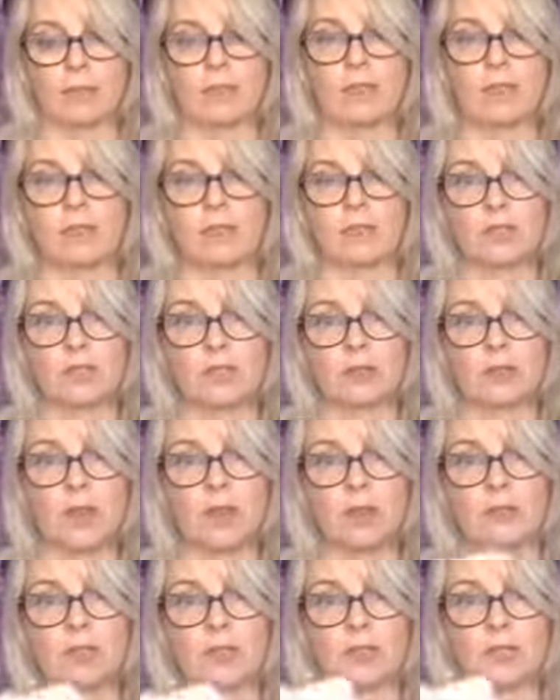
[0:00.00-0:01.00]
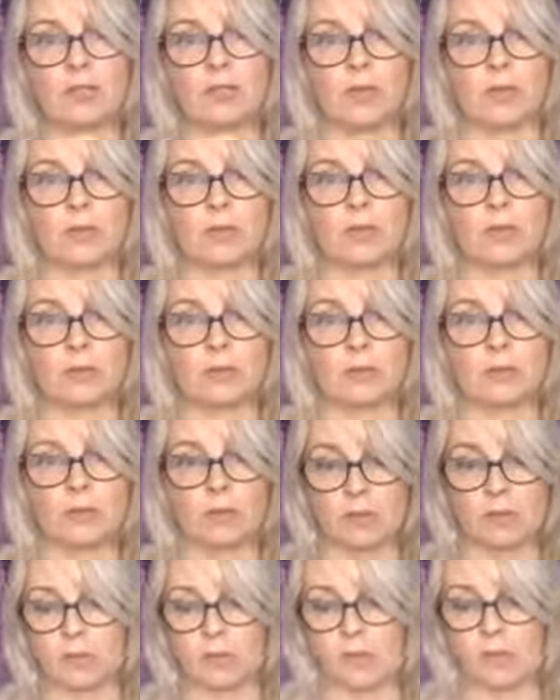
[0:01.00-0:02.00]
Start to not look at your
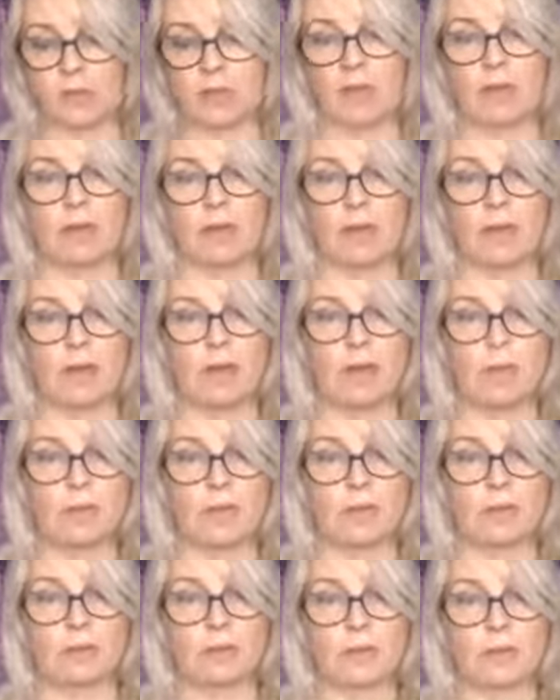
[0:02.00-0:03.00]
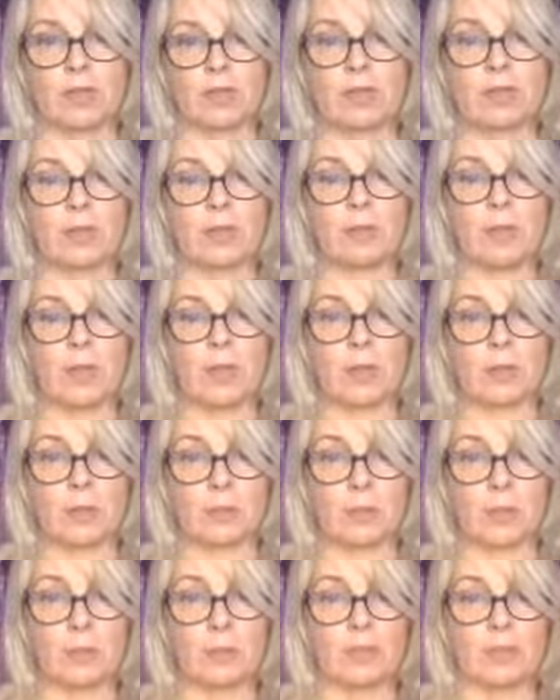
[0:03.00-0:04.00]
obstacles as being obstacles that are
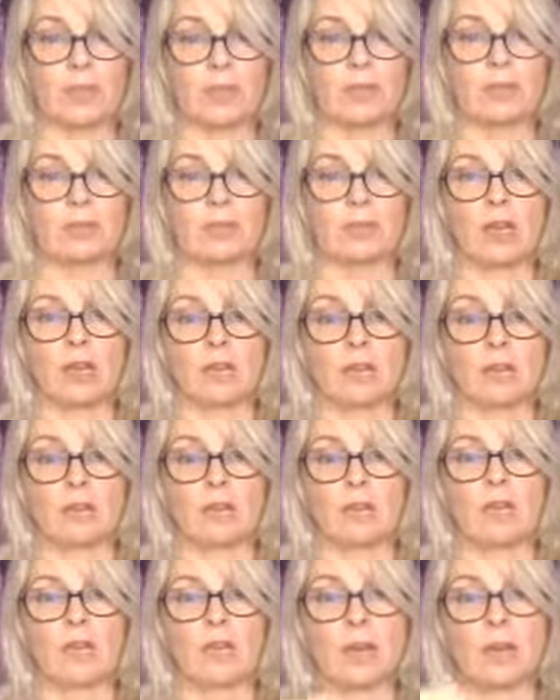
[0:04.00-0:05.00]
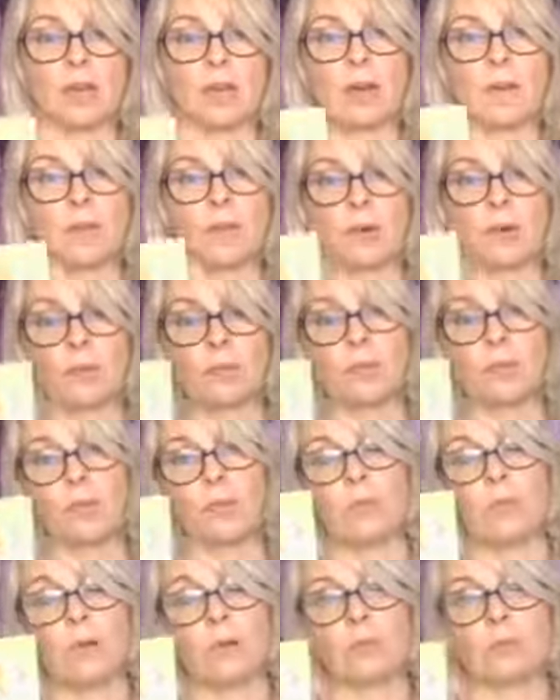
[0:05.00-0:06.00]
immovable. Start to think
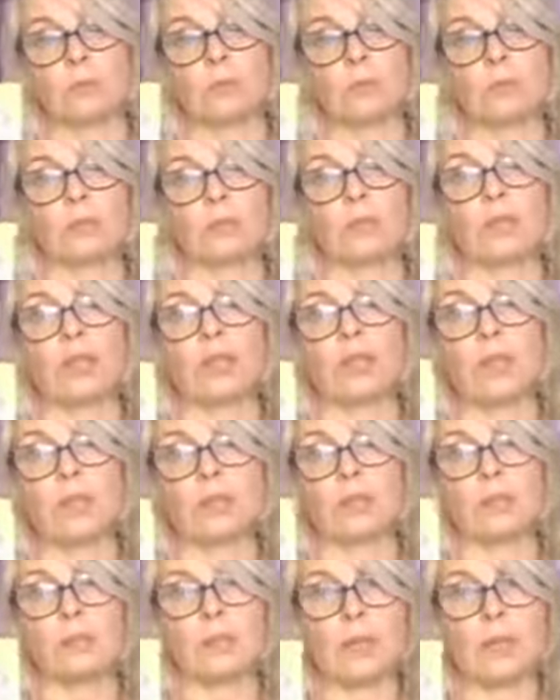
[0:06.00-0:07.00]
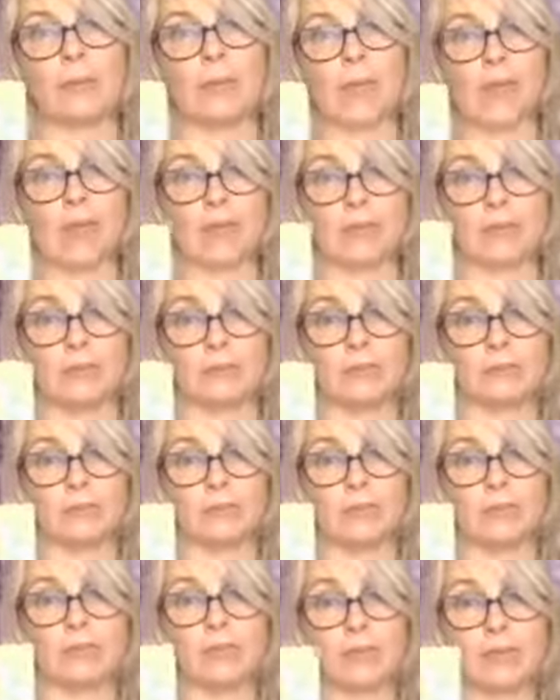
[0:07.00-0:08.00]
about what can I do anyway,
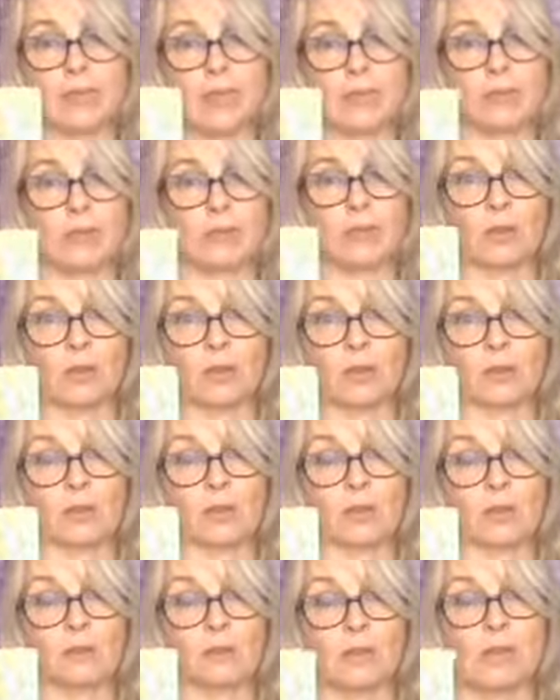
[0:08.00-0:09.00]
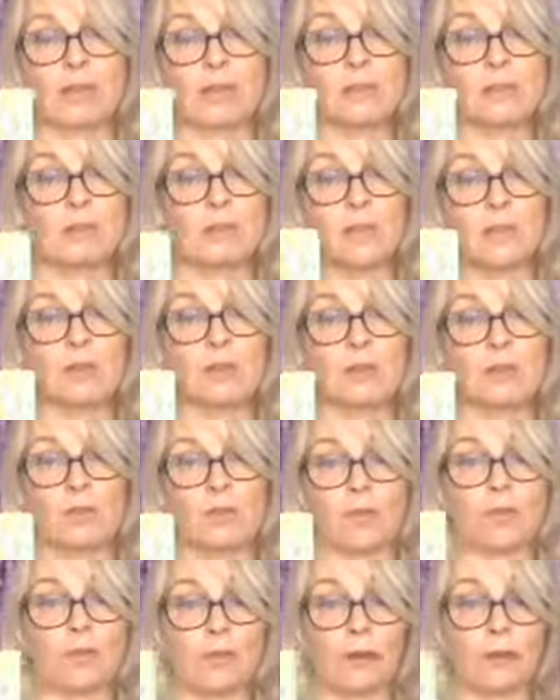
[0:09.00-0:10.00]
despite the obstacle? That's going to
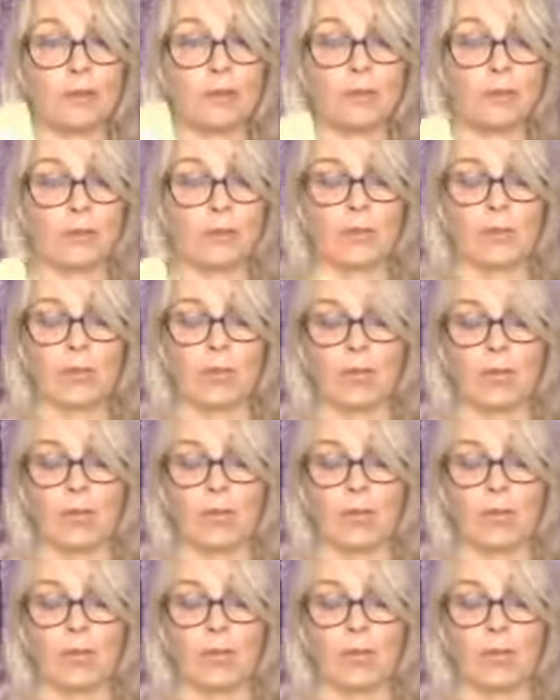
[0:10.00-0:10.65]
move you through.